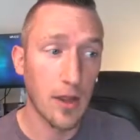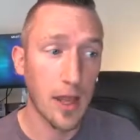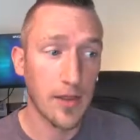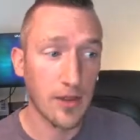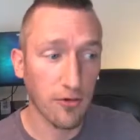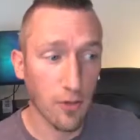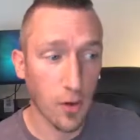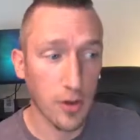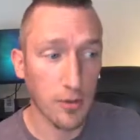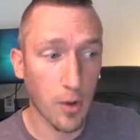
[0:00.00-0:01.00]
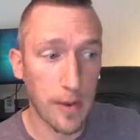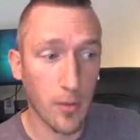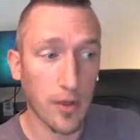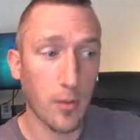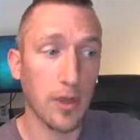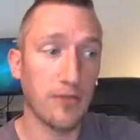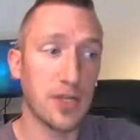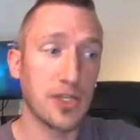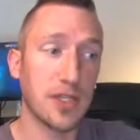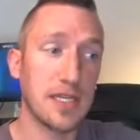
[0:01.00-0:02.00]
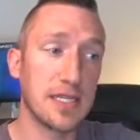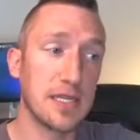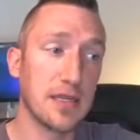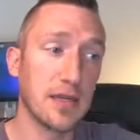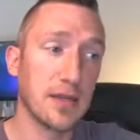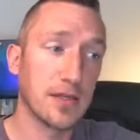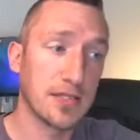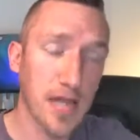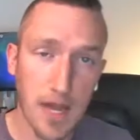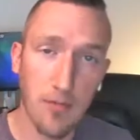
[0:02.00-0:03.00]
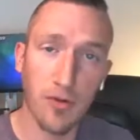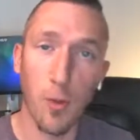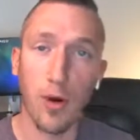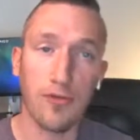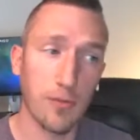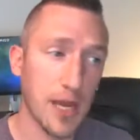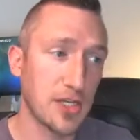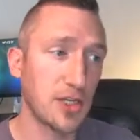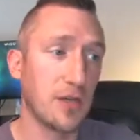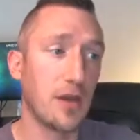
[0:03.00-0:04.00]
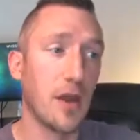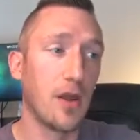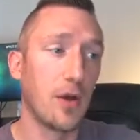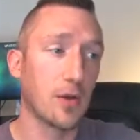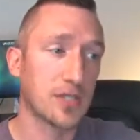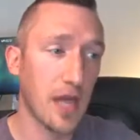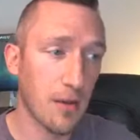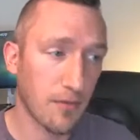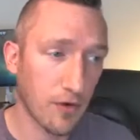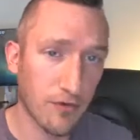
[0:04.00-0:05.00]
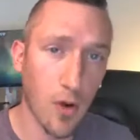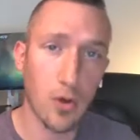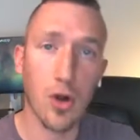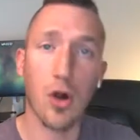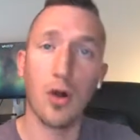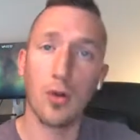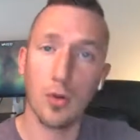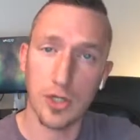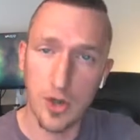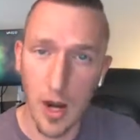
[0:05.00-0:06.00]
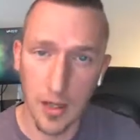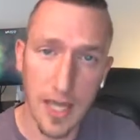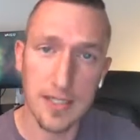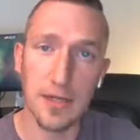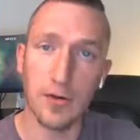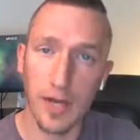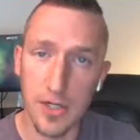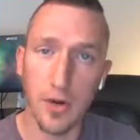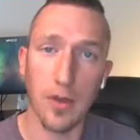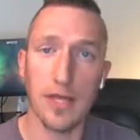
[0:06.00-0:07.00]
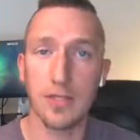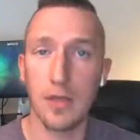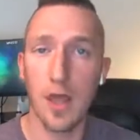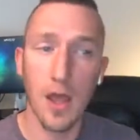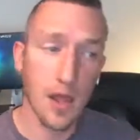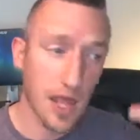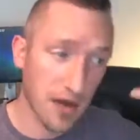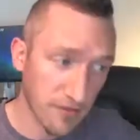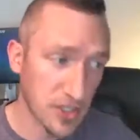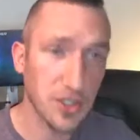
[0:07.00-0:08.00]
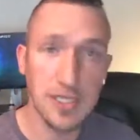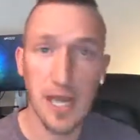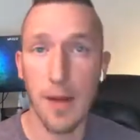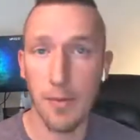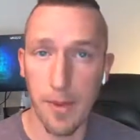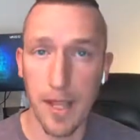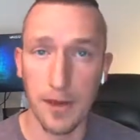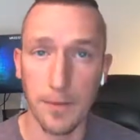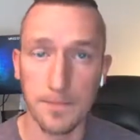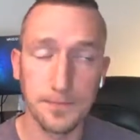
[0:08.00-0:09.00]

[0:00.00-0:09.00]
and therefore the more people that will eventually sign up for more information or sign up for a phone call or a trial lesson or intro lesson and eventually sign up and pay you.